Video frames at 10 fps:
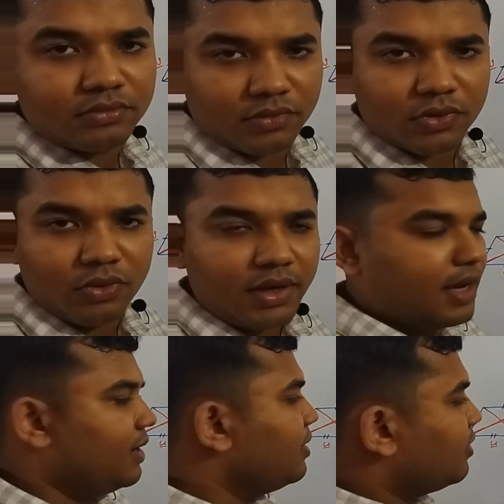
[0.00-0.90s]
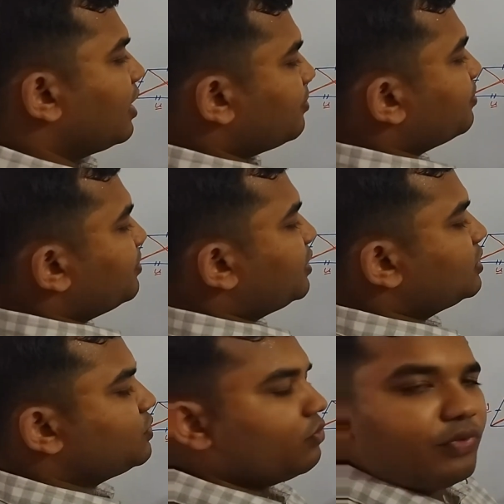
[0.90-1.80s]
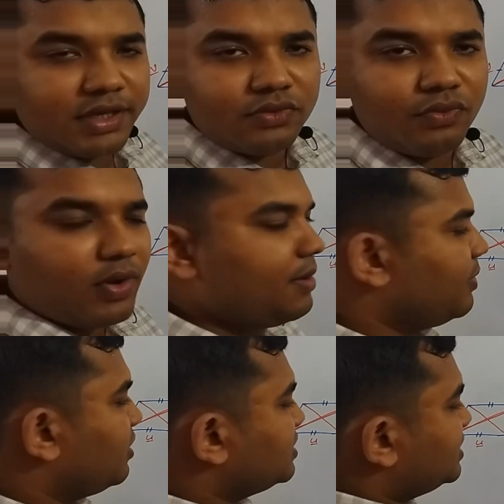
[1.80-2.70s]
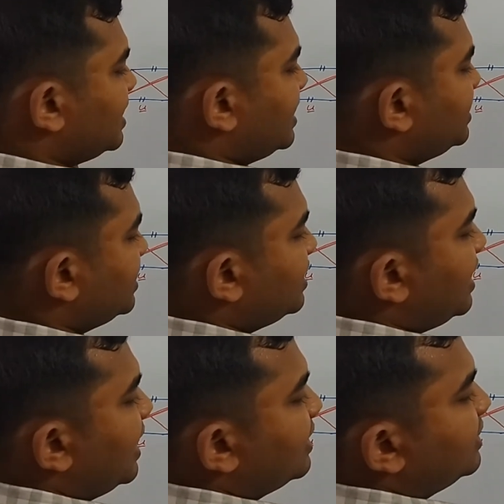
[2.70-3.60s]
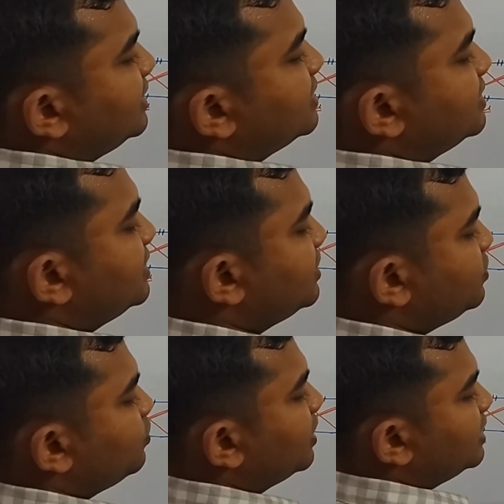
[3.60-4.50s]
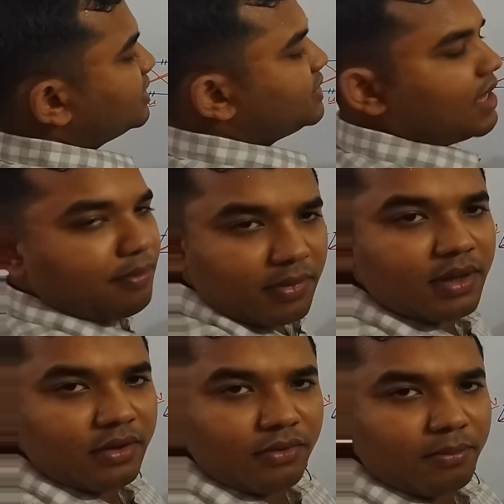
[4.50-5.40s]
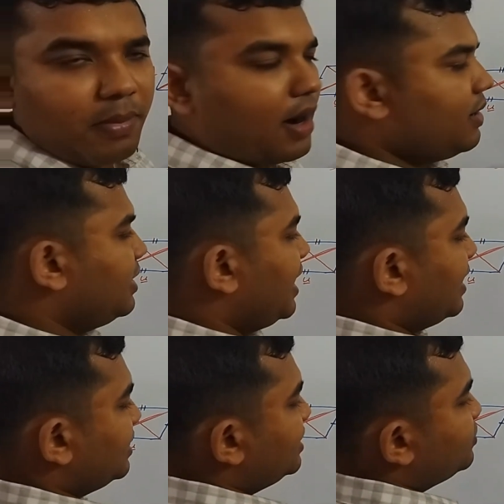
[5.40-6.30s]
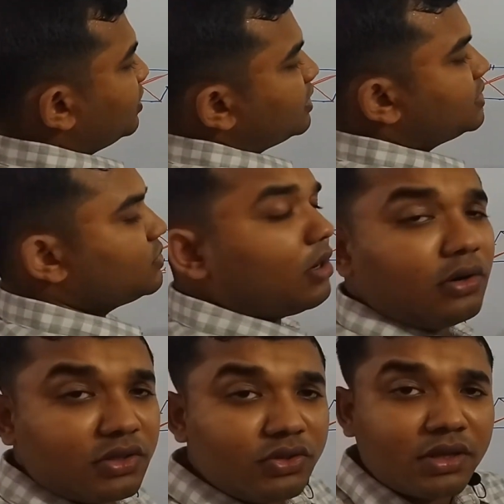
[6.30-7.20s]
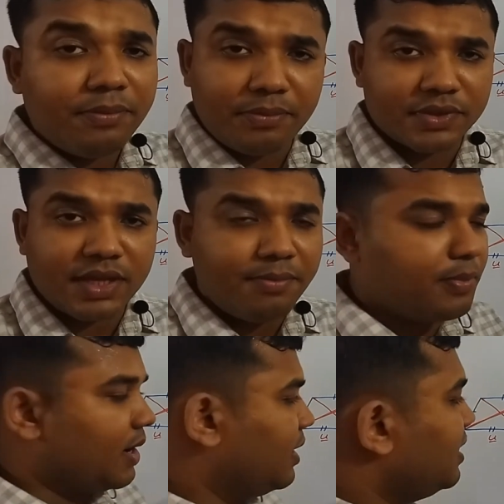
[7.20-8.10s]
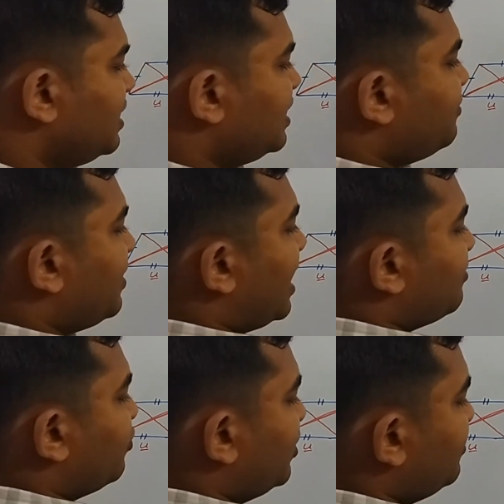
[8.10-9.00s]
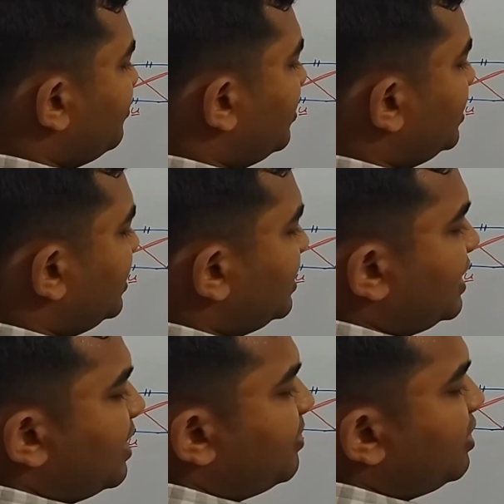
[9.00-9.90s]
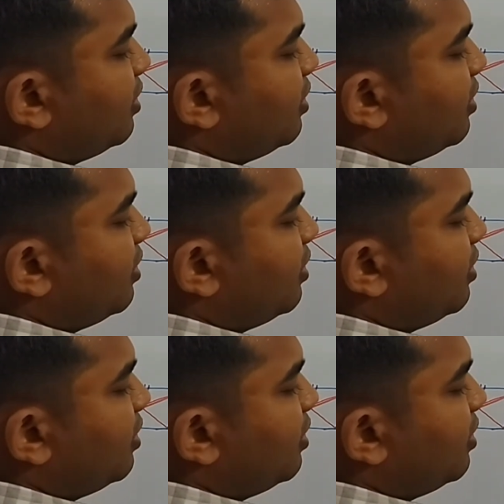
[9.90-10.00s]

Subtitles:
Okay, because this way, because that and these two are the same part and this was not the same part. If I am going for the naming of